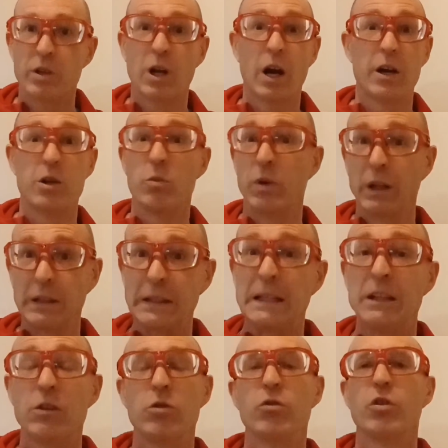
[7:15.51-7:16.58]
Are you an elite
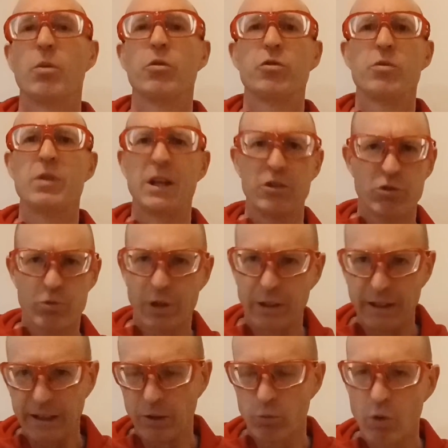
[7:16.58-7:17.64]
who's almost doing that
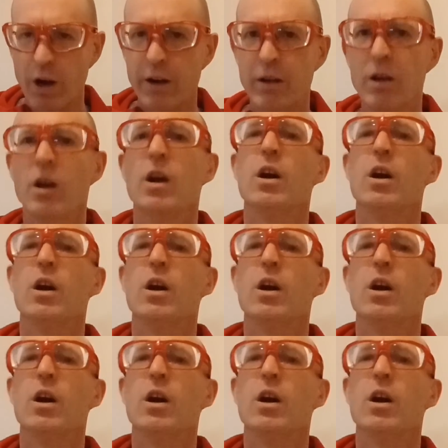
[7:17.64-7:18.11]
straight-legged run?